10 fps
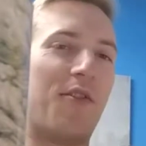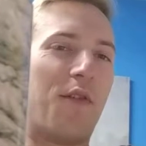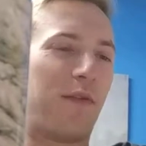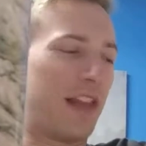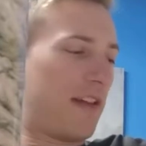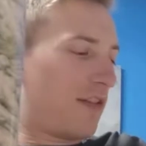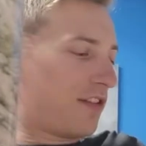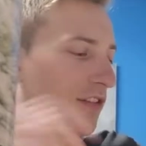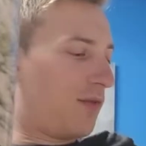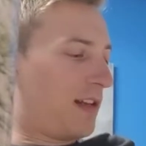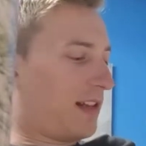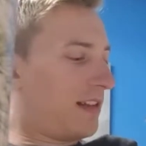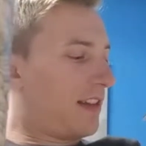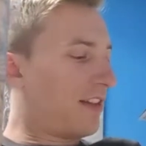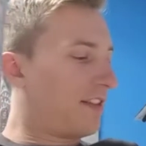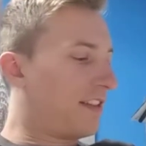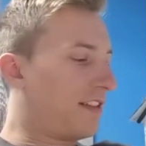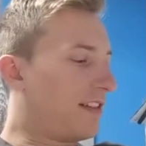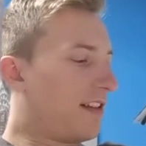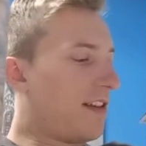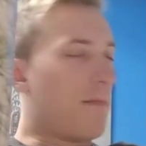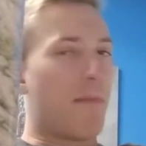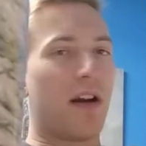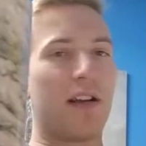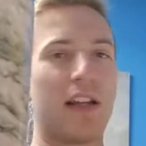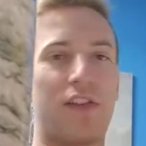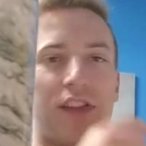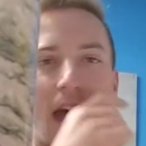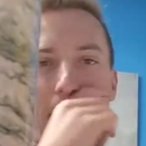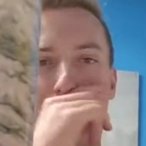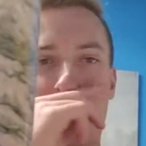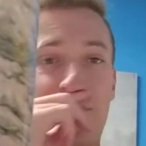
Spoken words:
flavors, New England this and barrel age that.